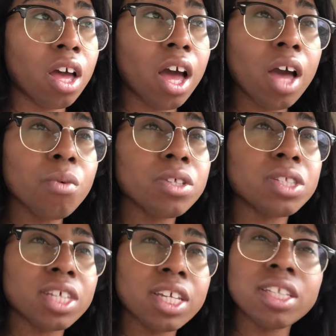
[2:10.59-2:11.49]
I was
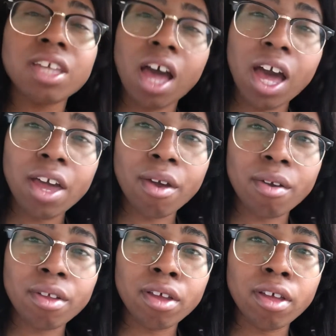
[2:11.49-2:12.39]
sick and
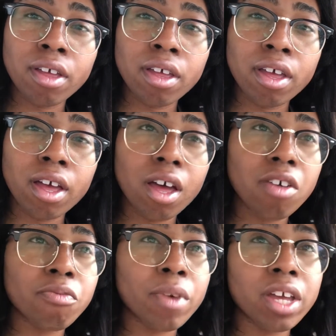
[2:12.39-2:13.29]
tired
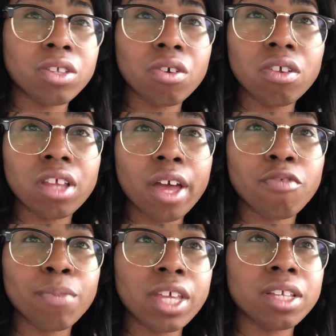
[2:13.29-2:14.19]
of my adult
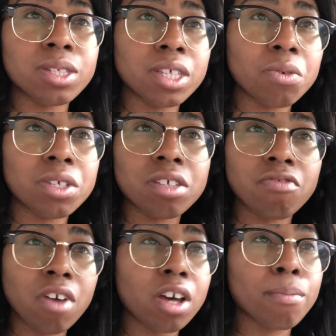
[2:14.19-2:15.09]
life being a series
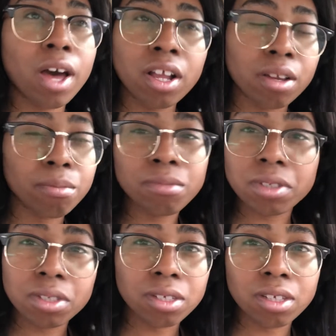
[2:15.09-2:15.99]
of rock
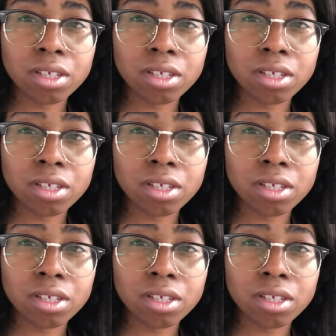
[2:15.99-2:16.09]
bottoms.